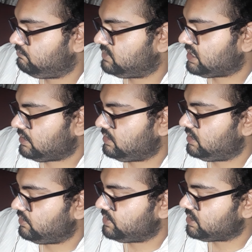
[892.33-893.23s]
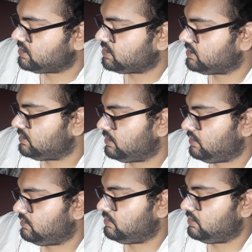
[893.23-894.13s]
suddenly the witches
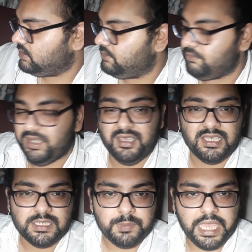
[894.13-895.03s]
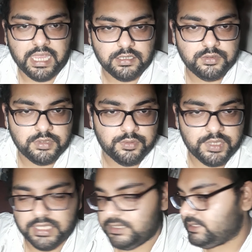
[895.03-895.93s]
bring us back to the
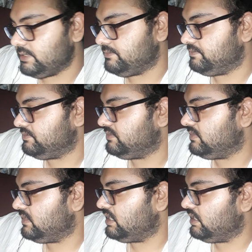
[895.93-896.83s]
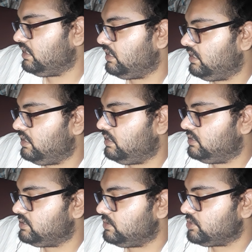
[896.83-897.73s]
reality.
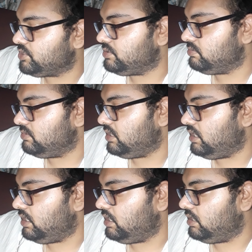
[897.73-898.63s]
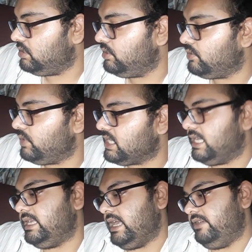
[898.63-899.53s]
So Look what
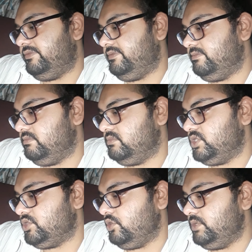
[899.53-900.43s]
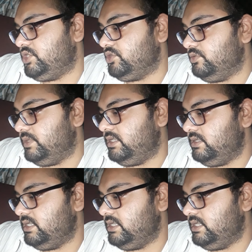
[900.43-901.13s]
I have. Show me, show me.